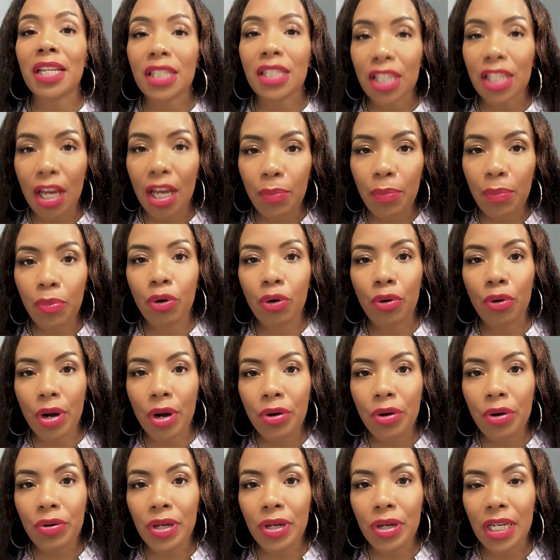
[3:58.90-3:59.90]
in
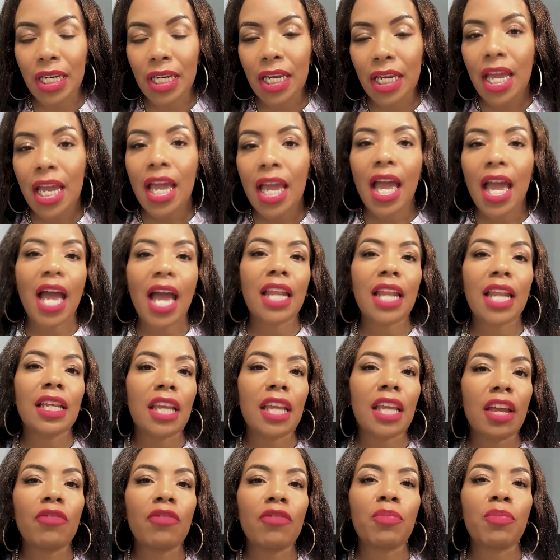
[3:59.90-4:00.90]
temporarily
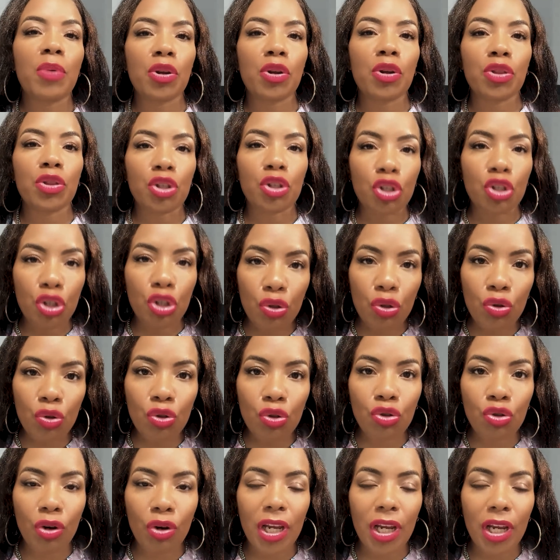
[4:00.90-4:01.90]
and gave birth to
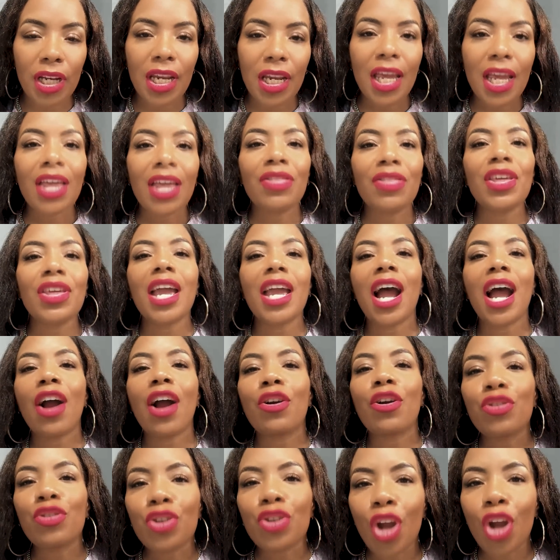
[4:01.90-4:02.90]
children, they
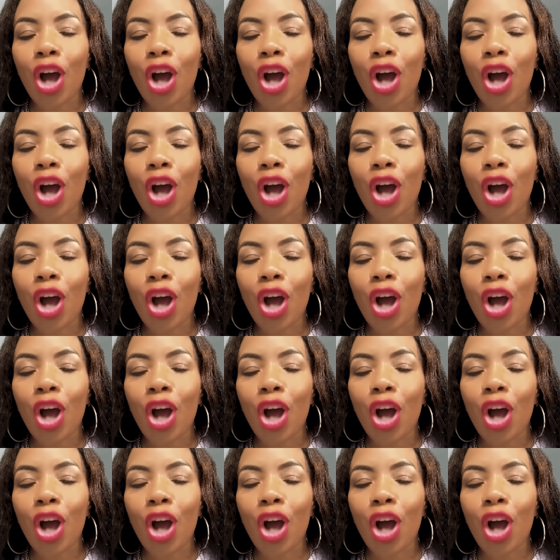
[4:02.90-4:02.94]
are